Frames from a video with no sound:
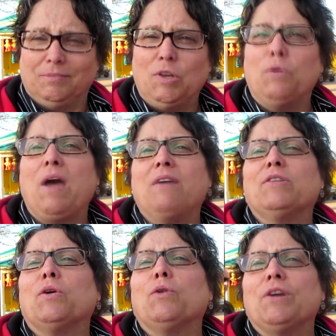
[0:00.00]
You have
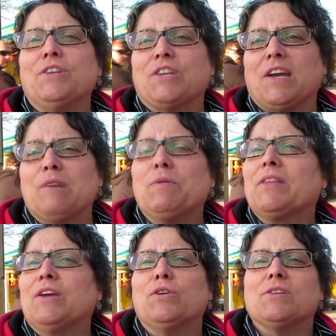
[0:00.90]
an orange camera
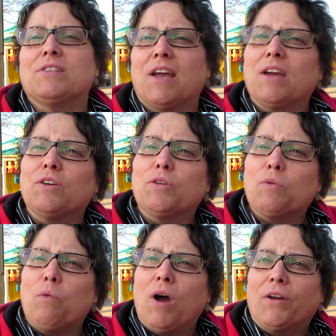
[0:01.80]
that you can take under
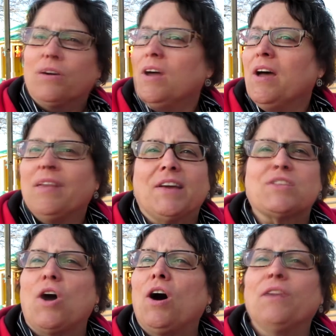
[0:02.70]
the water.
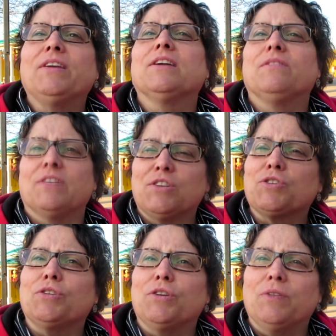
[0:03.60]
That's all the
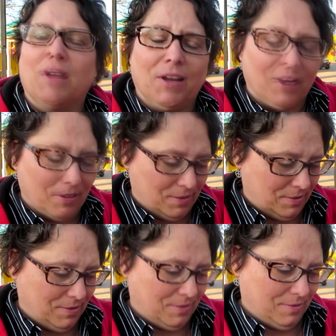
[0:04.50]
adventure you need.
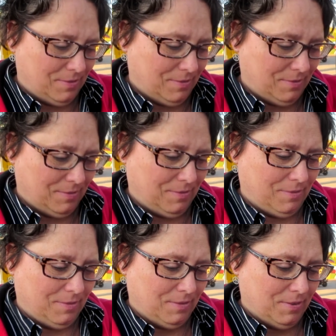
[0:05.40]
But
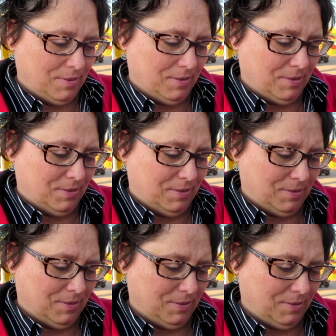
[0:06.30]
but but it's
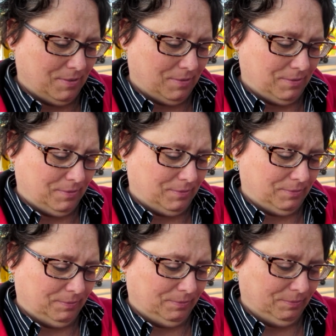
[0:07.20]
not as good as the
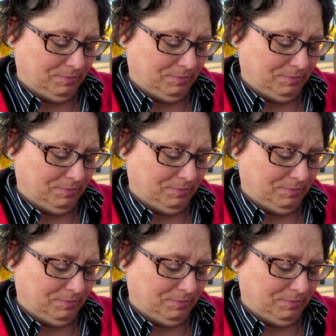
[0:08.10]
GoPro.